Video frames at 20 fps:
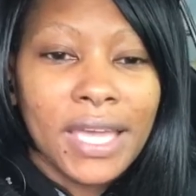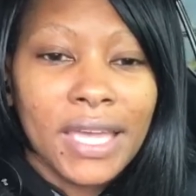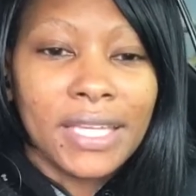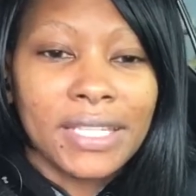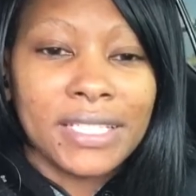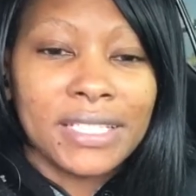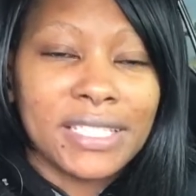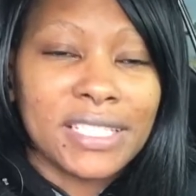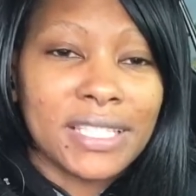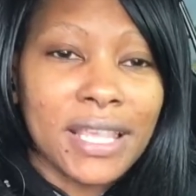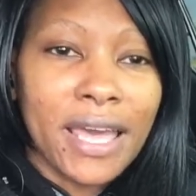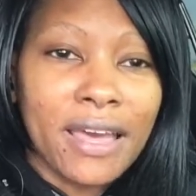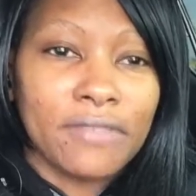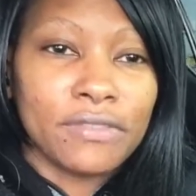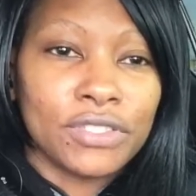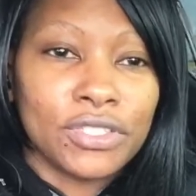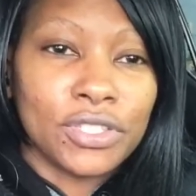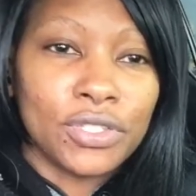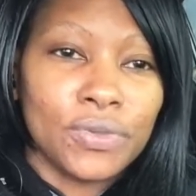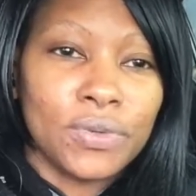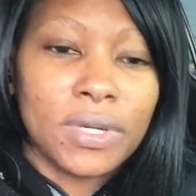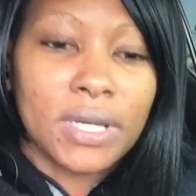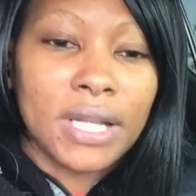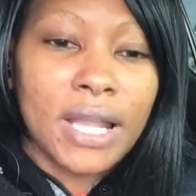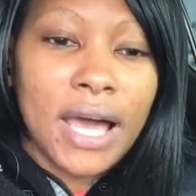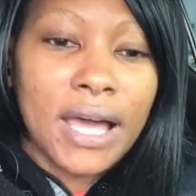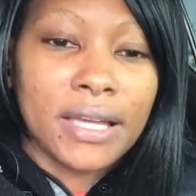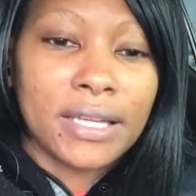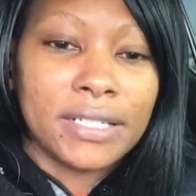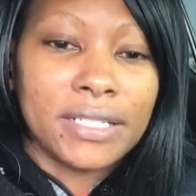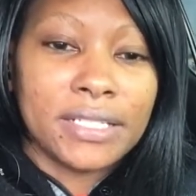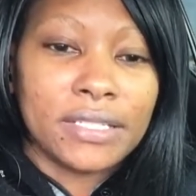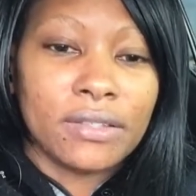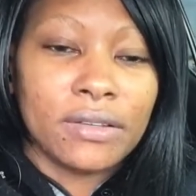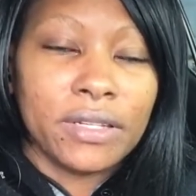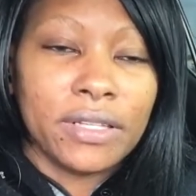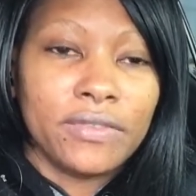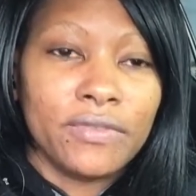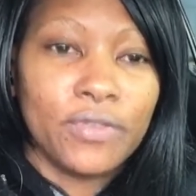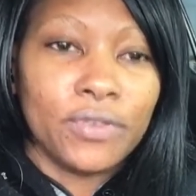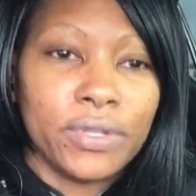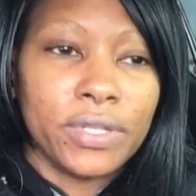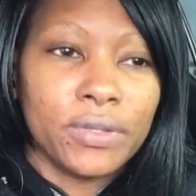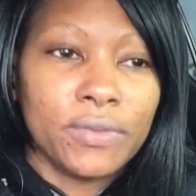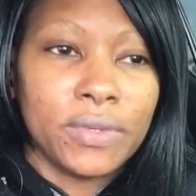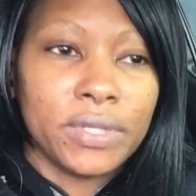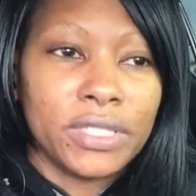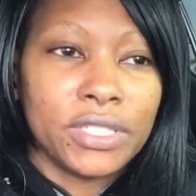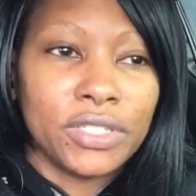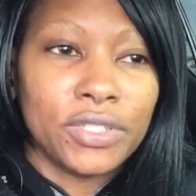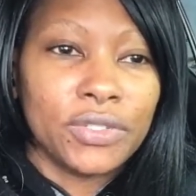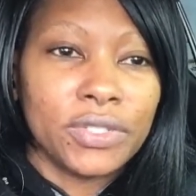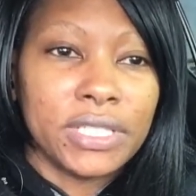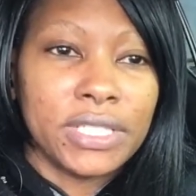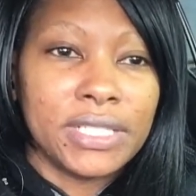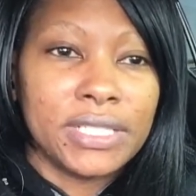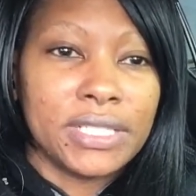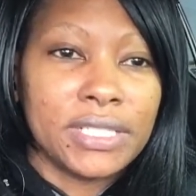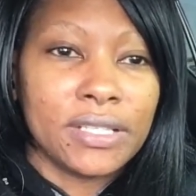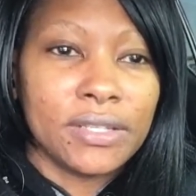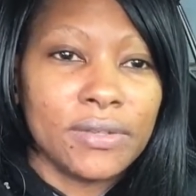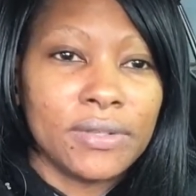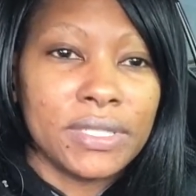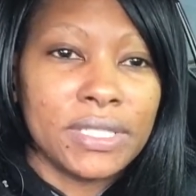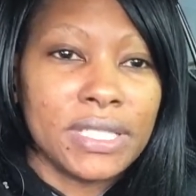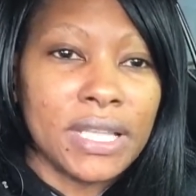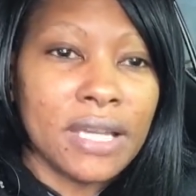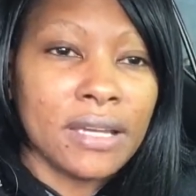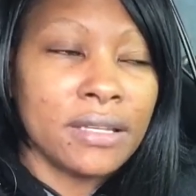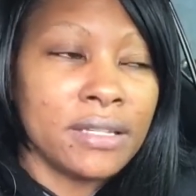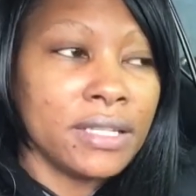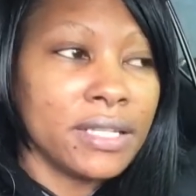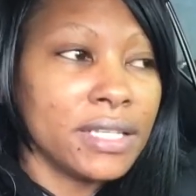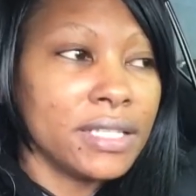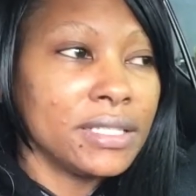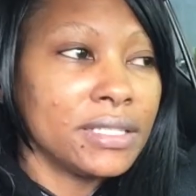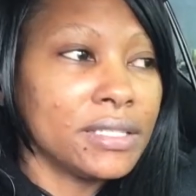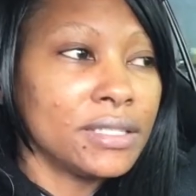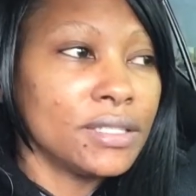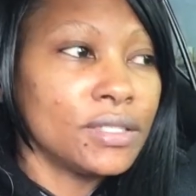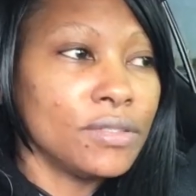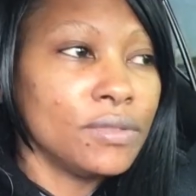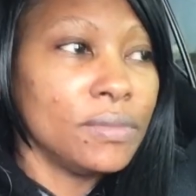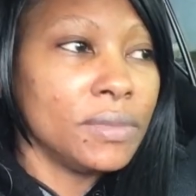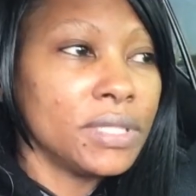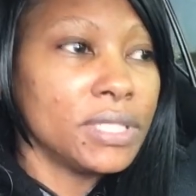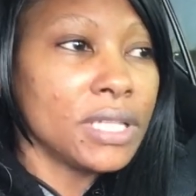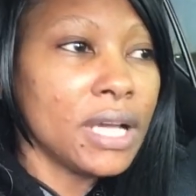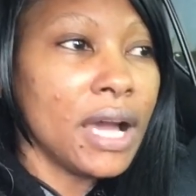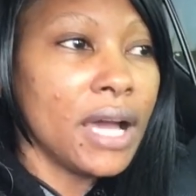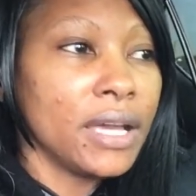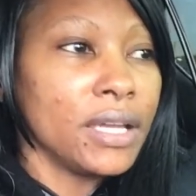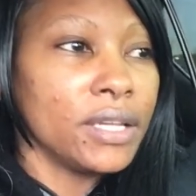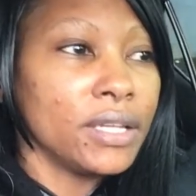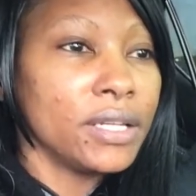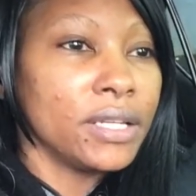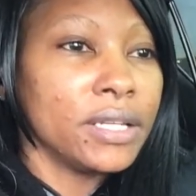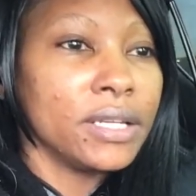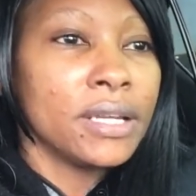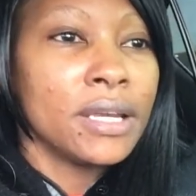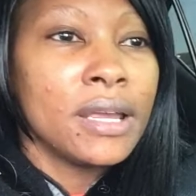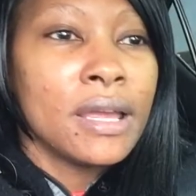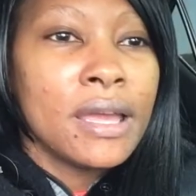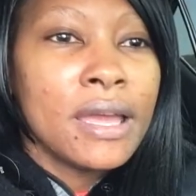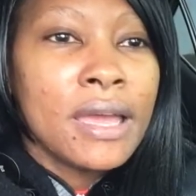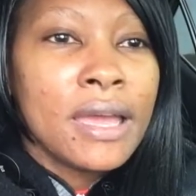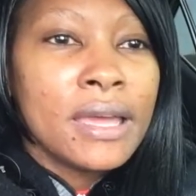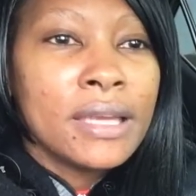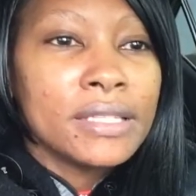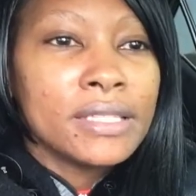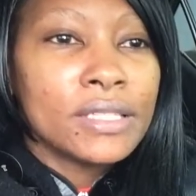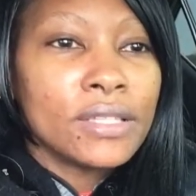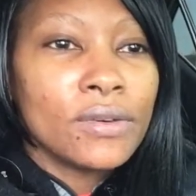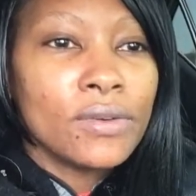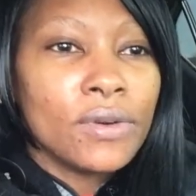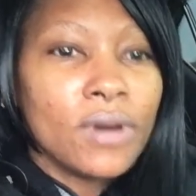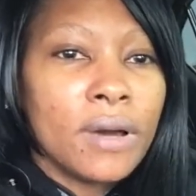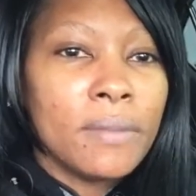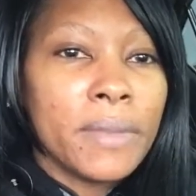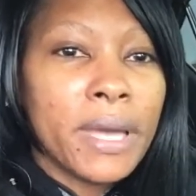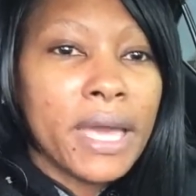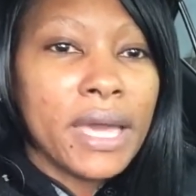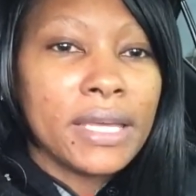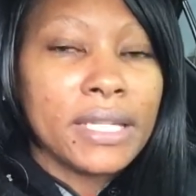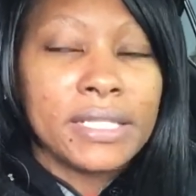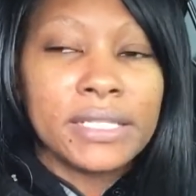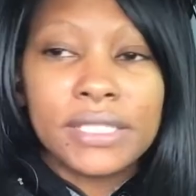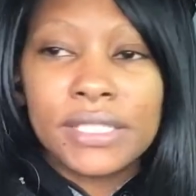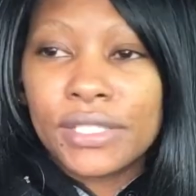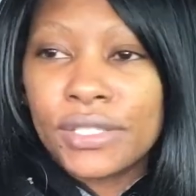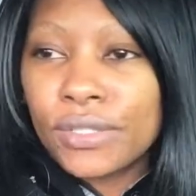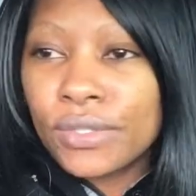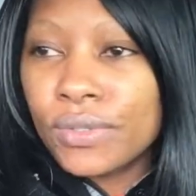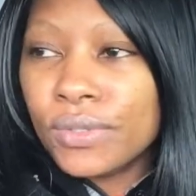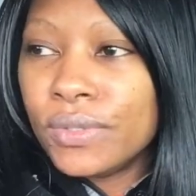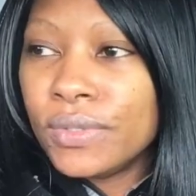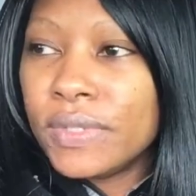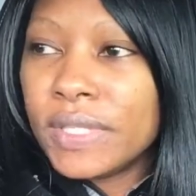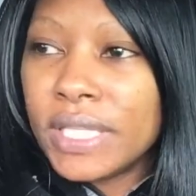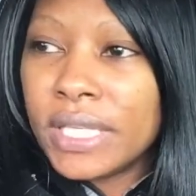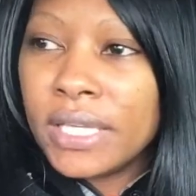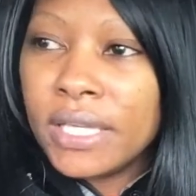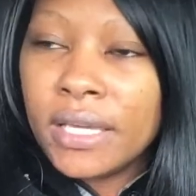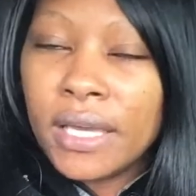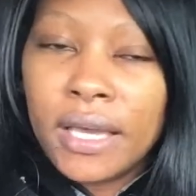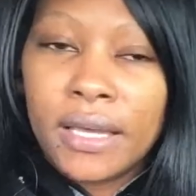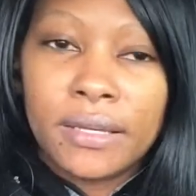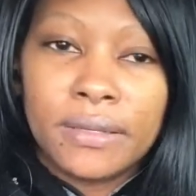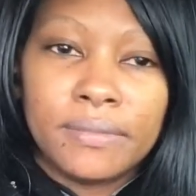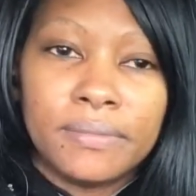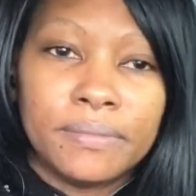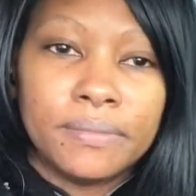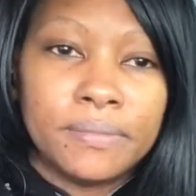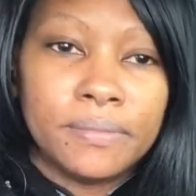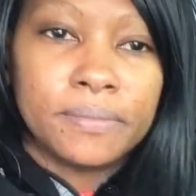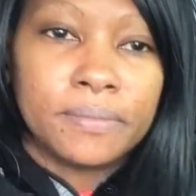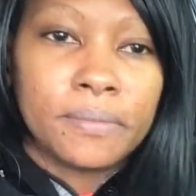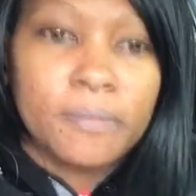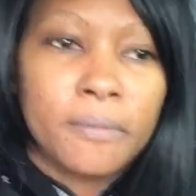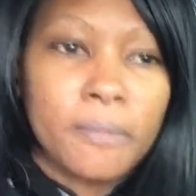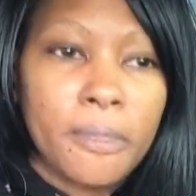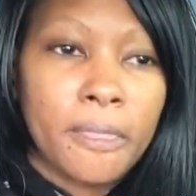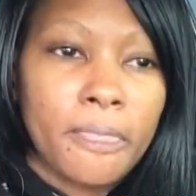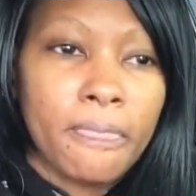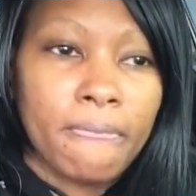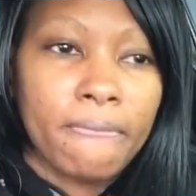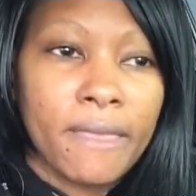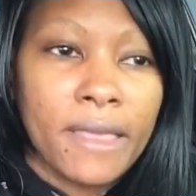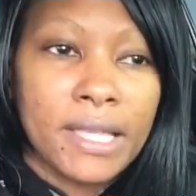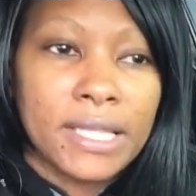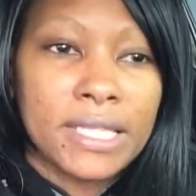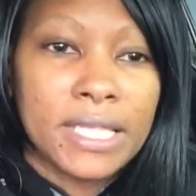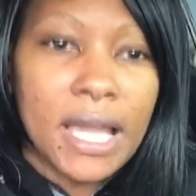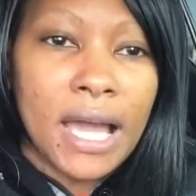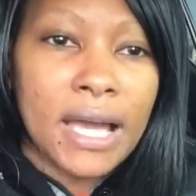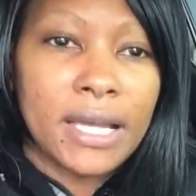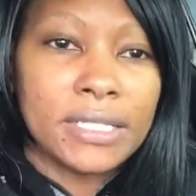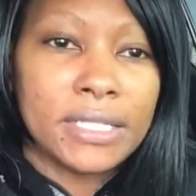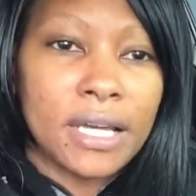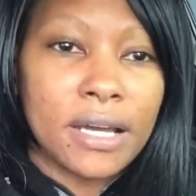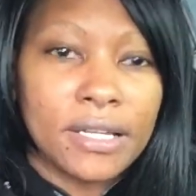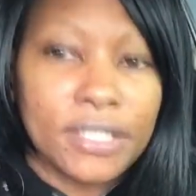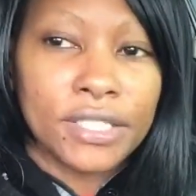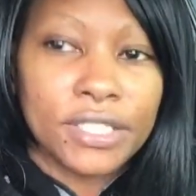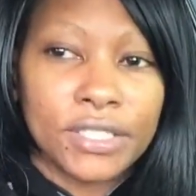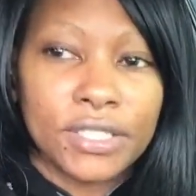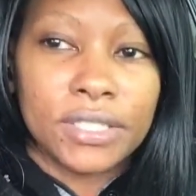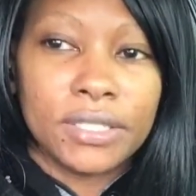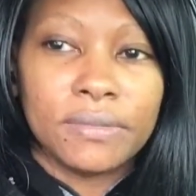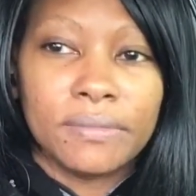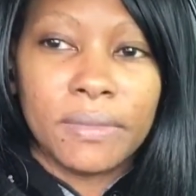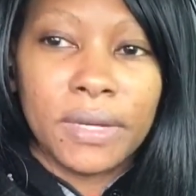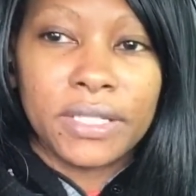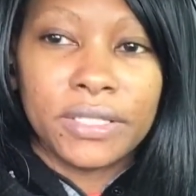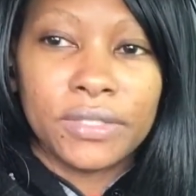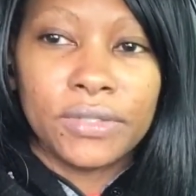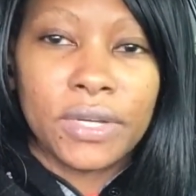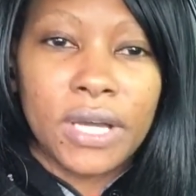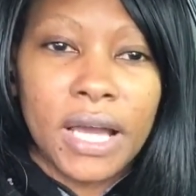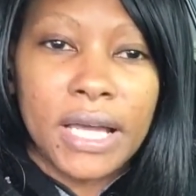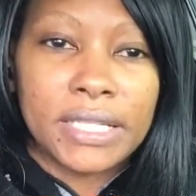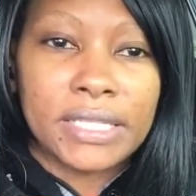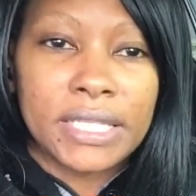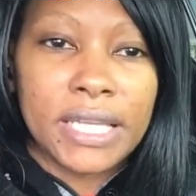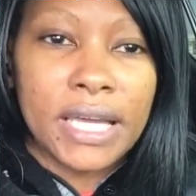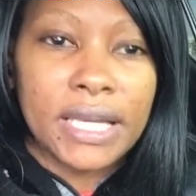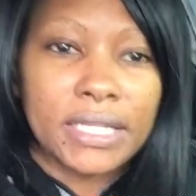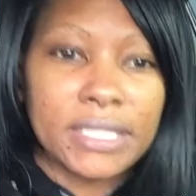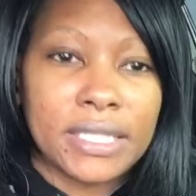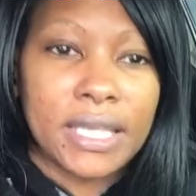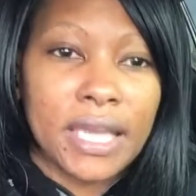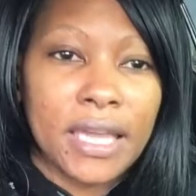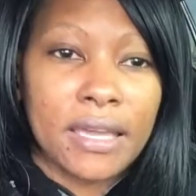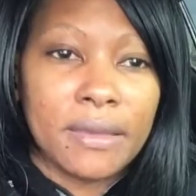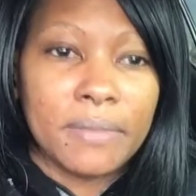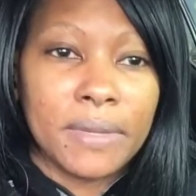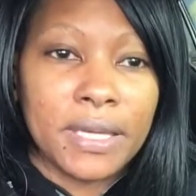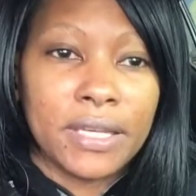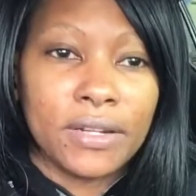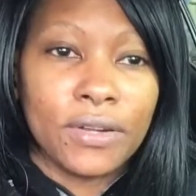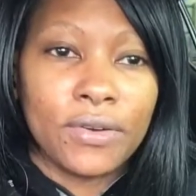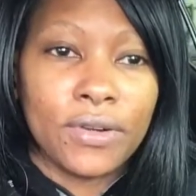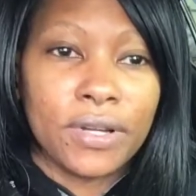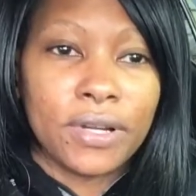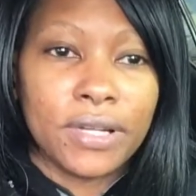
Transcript: and it's after 2 o'clock and it's only 41 degrees. So it's not going to get too much higher. So I'm headed to the eye doctor. My new contacts came in.